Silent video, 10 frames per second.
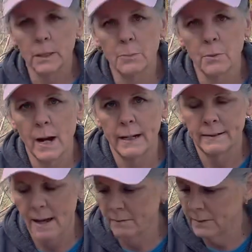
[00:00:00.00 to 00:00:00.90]
bride
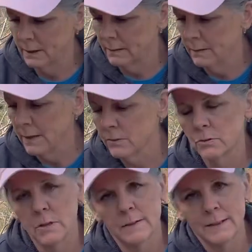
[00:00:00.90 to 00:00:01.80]
daffodil, and these are
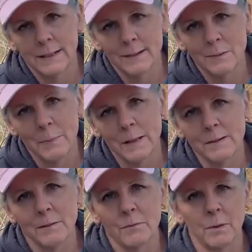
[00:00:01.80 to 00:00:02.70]
just
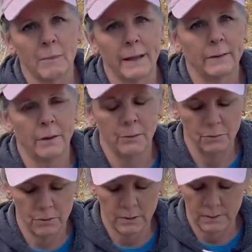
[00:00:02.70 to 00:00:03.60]
inexpensive from like
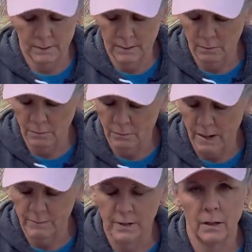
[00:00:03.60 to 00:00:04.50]
Lowe's. You can see there were
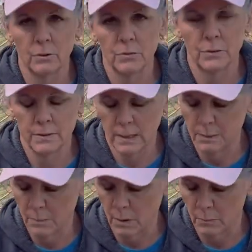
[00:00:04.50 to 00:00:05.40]
$5 for
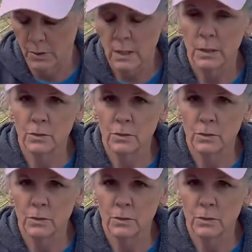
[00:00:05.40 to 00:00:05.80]
10 bulbs.